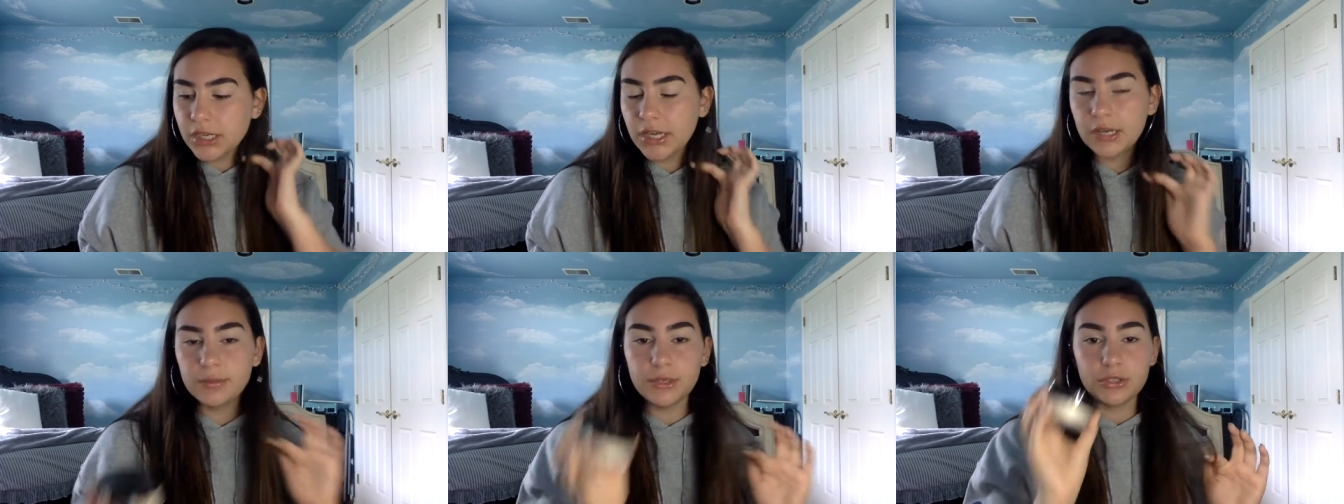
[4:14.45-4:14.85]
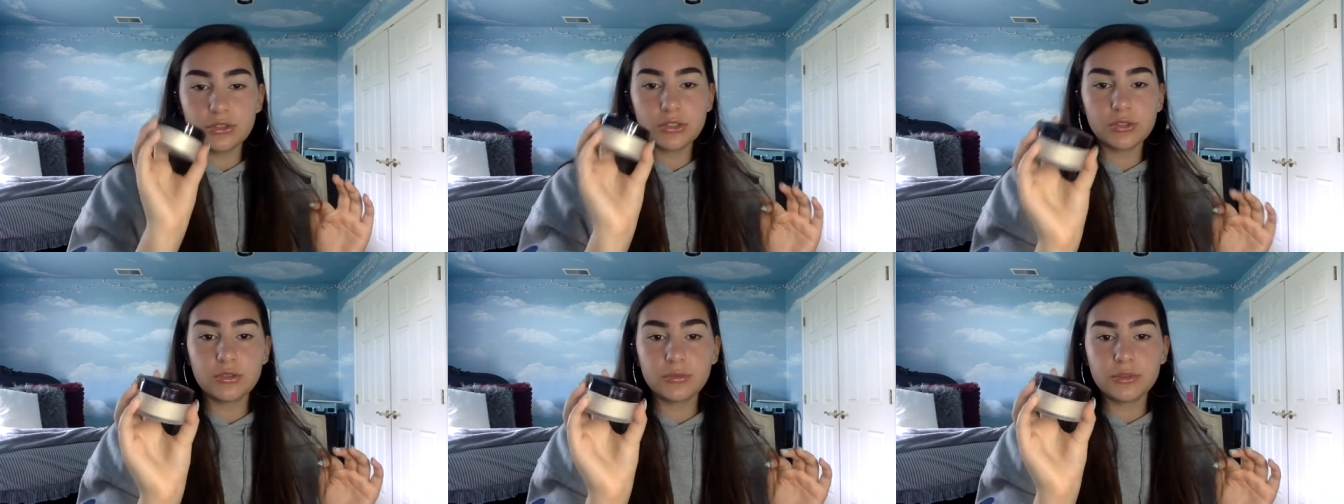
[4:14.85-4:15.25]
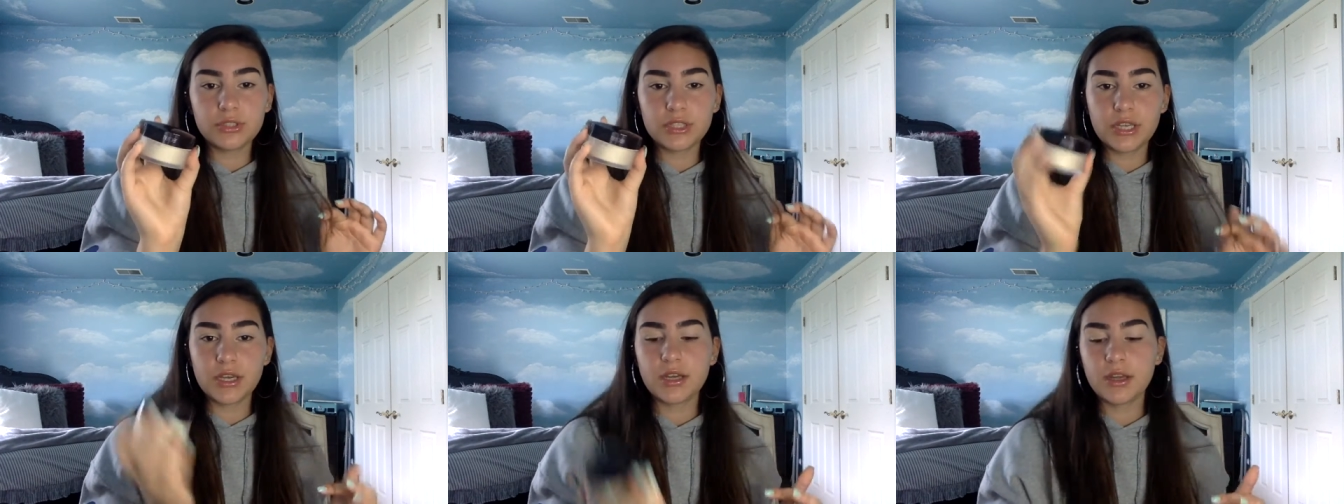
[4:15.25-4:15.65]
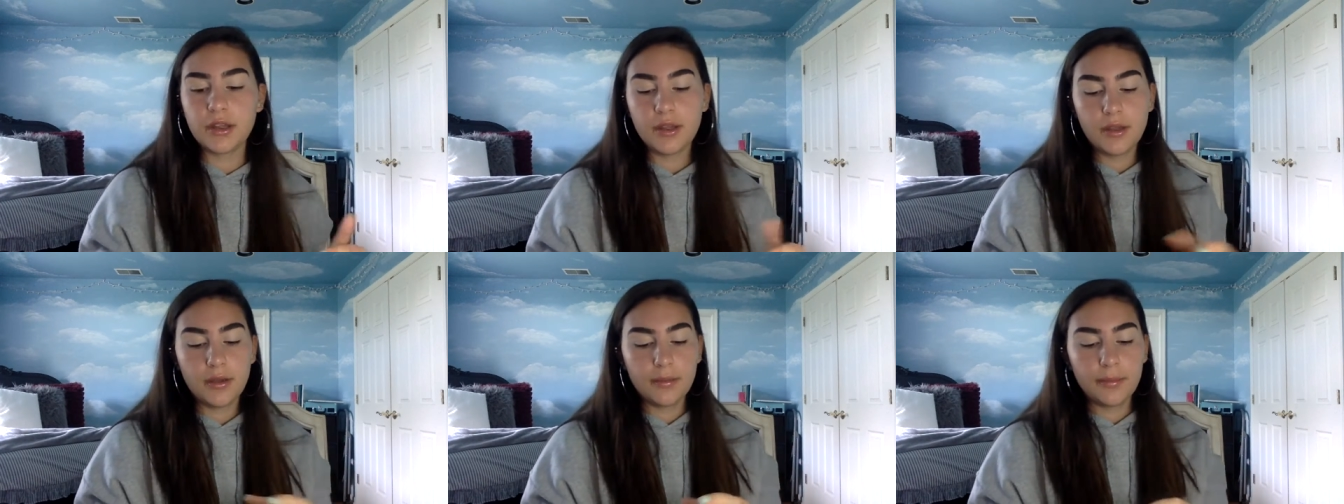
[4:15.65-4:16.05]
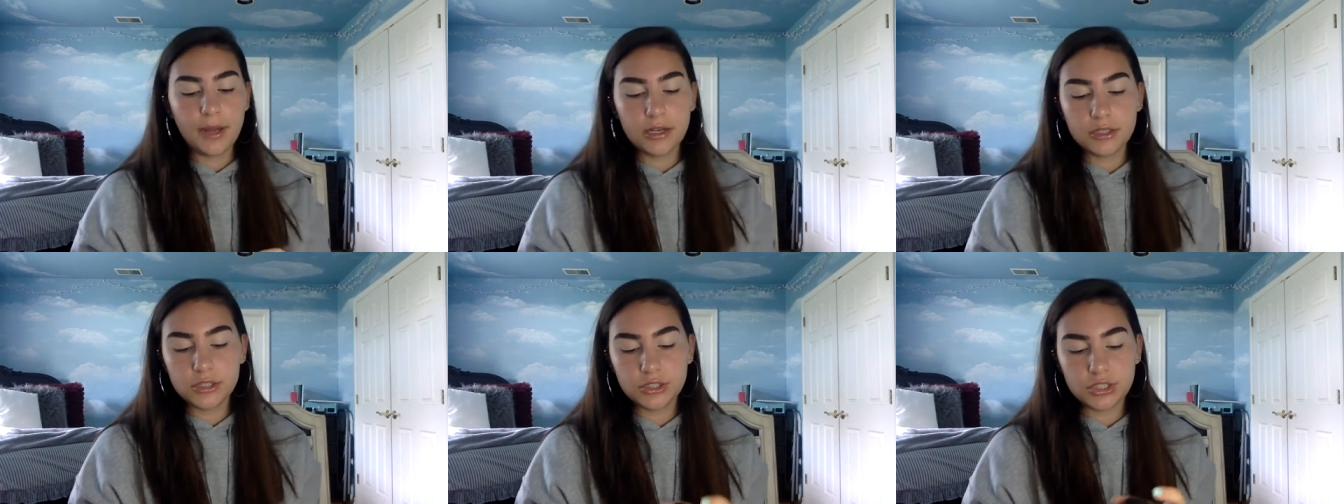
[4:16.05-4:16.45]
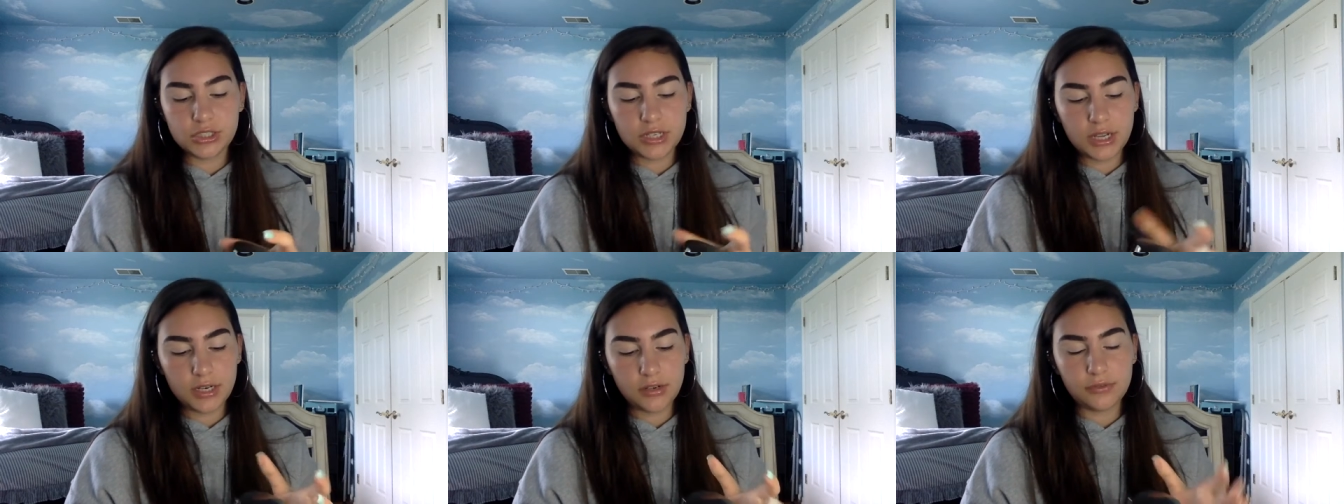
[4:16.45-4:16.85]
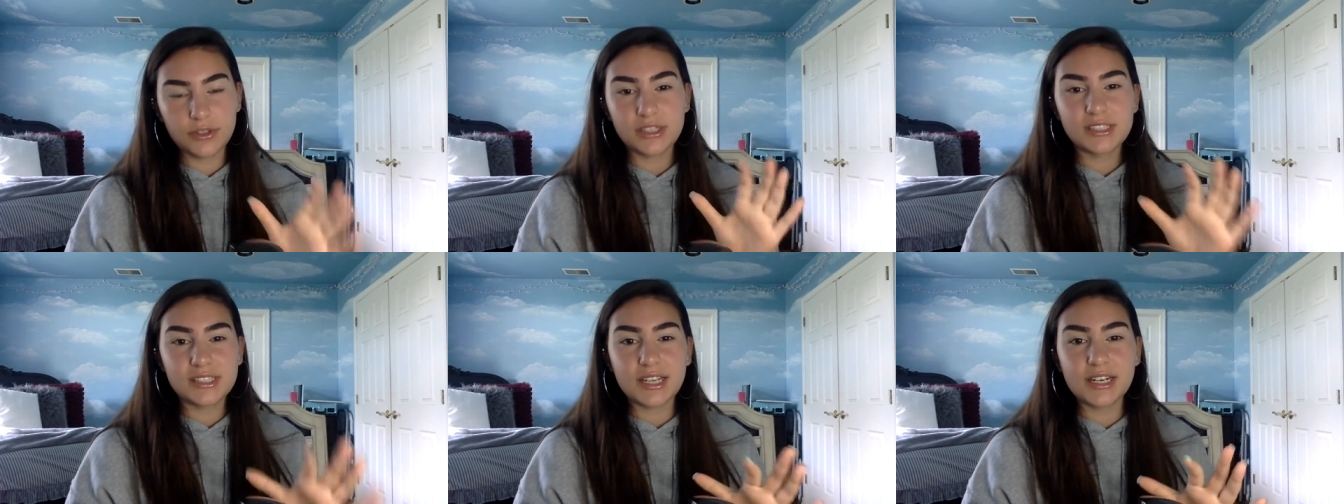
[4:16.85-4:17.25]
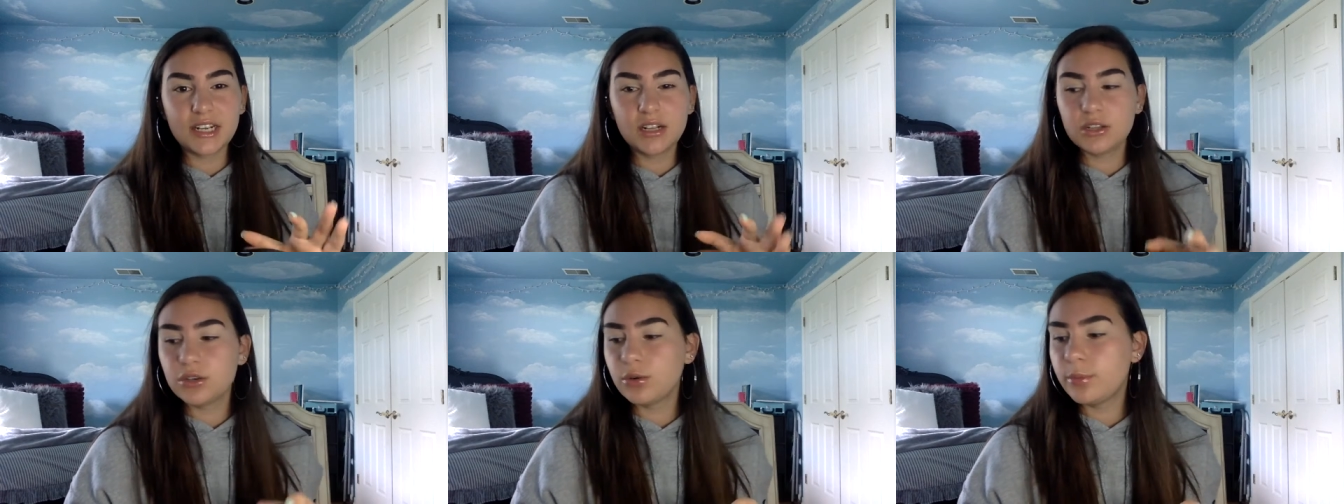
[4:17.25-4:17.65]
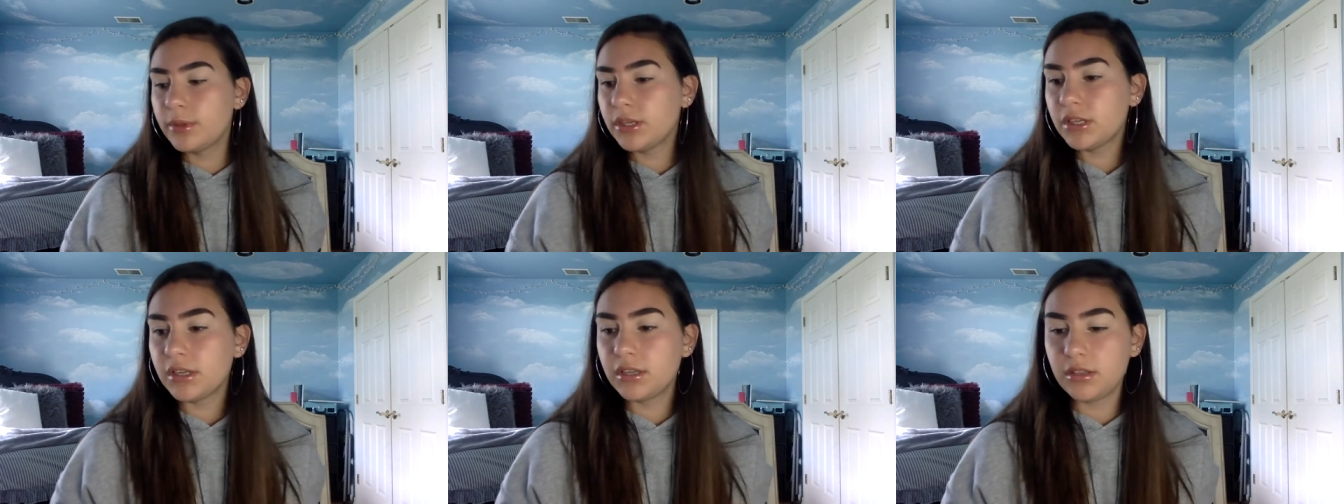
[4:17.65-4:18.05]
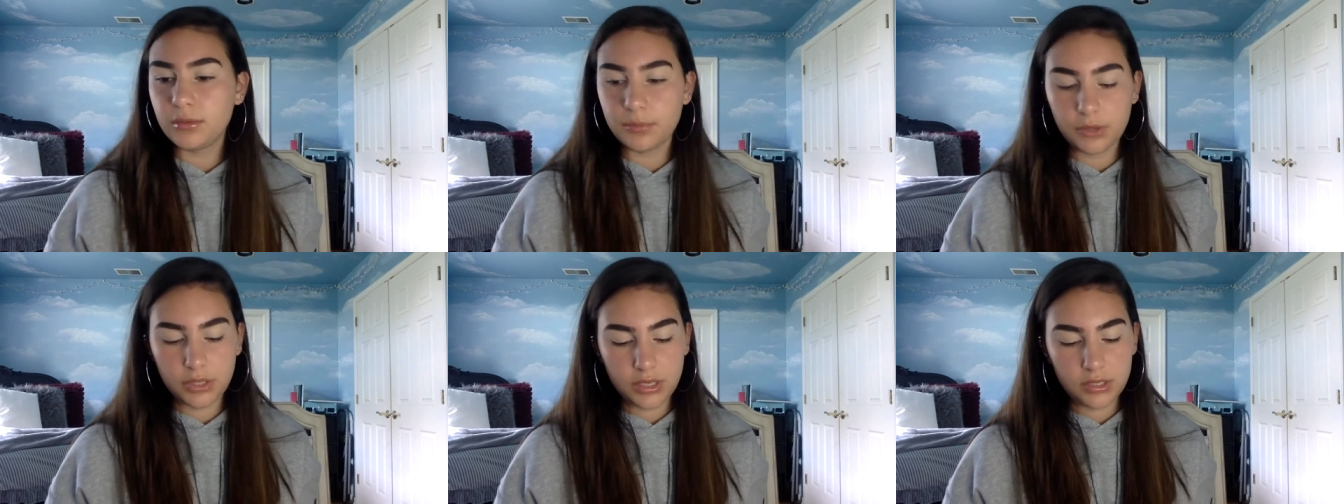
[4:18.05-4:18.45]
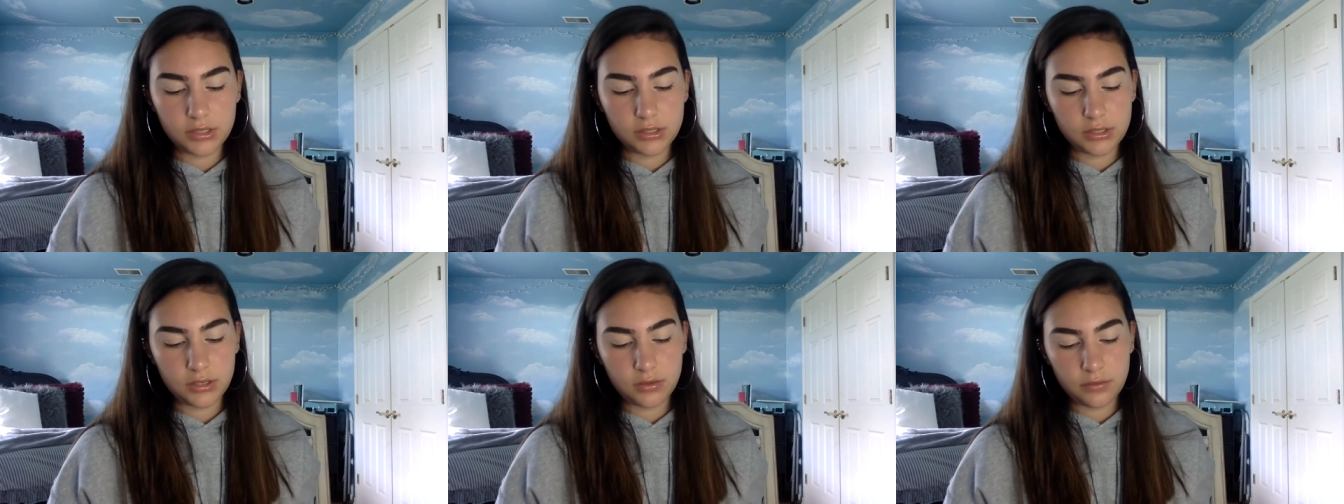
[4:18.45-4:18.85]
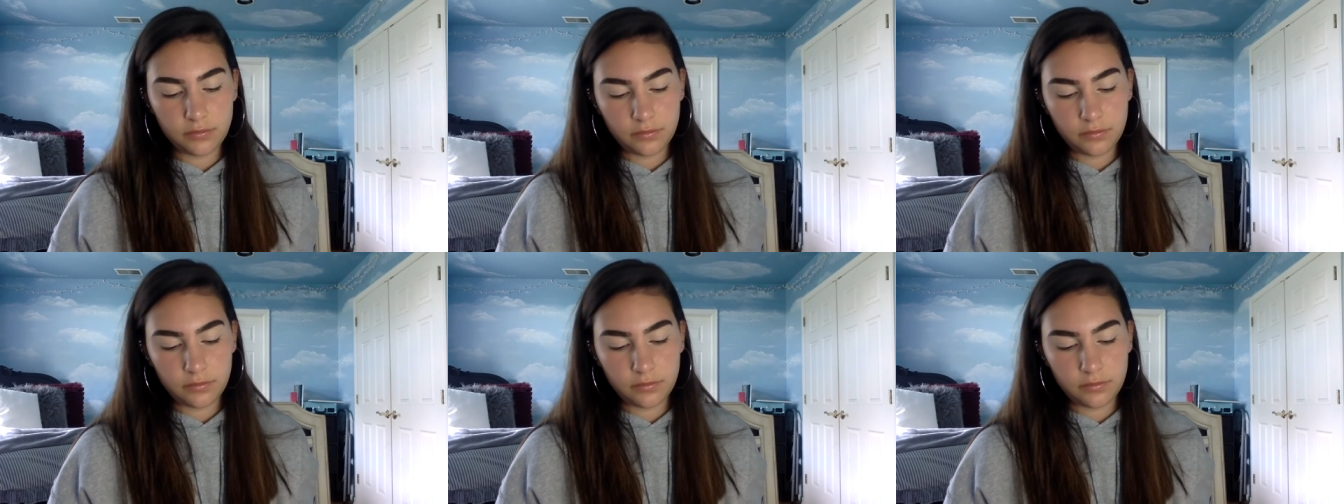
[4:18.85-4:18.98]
And I'm going to use the Laura Mercier powder just to kind of, like, set it a little bit in place.